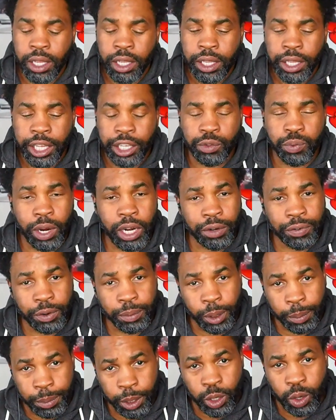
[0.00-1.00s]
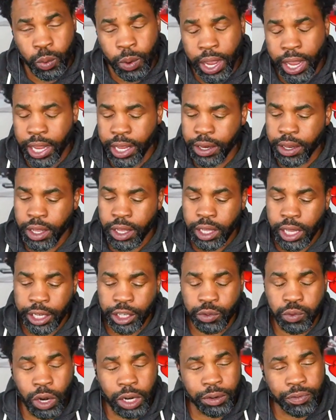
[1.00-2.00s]
He's running from a middleweight, and
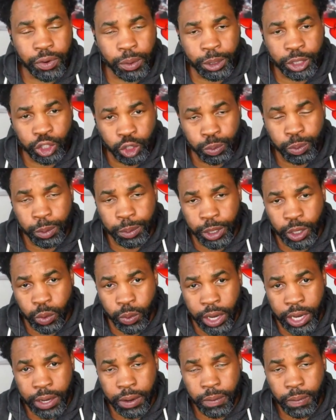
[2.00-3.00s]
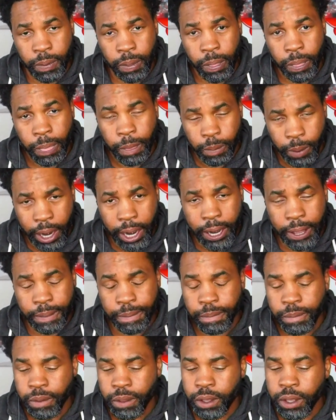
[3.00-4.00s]
he's running from a super middleweight, right?
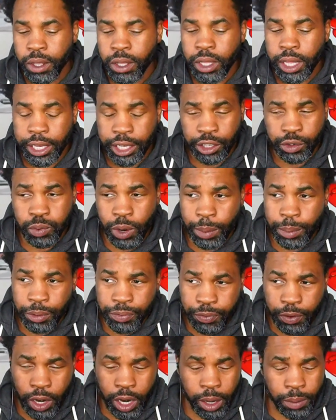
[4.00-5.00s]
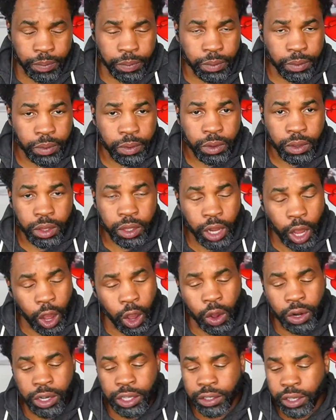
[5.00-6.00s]
And he's running from
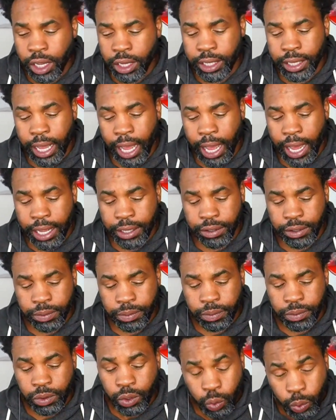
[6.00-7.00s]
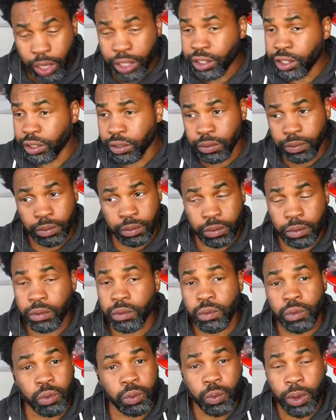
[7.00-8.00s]
all these other guys.
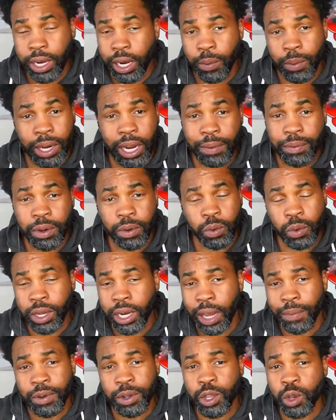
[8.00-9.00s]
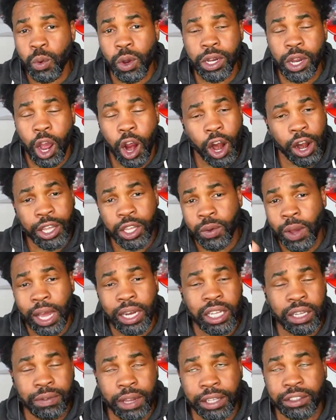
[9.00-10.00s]
Whatever you want to argue, I
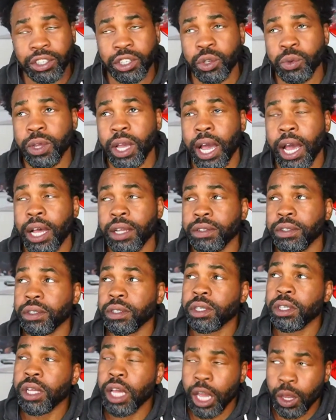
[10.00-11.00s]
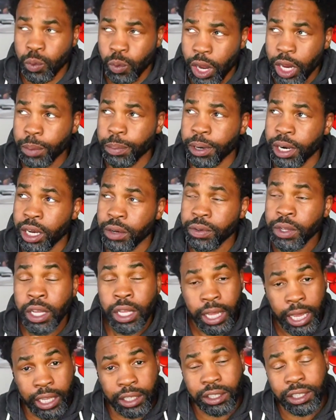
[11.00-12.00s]
leave that to you guys. In one breath,
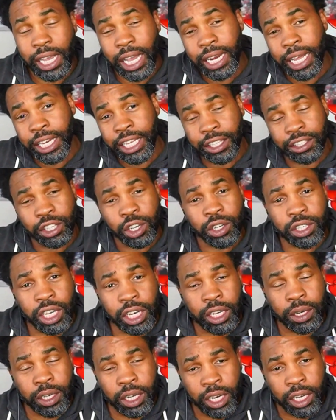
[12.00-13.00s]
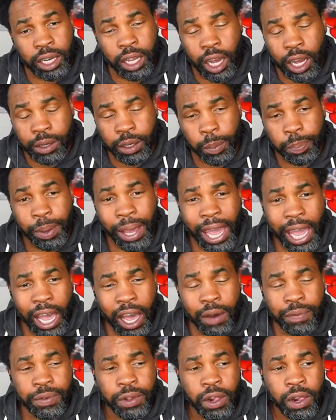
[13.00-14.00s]
and said that he took the
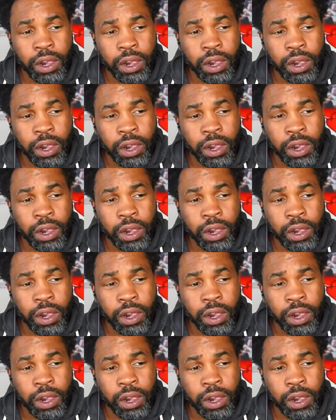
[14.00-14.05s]
path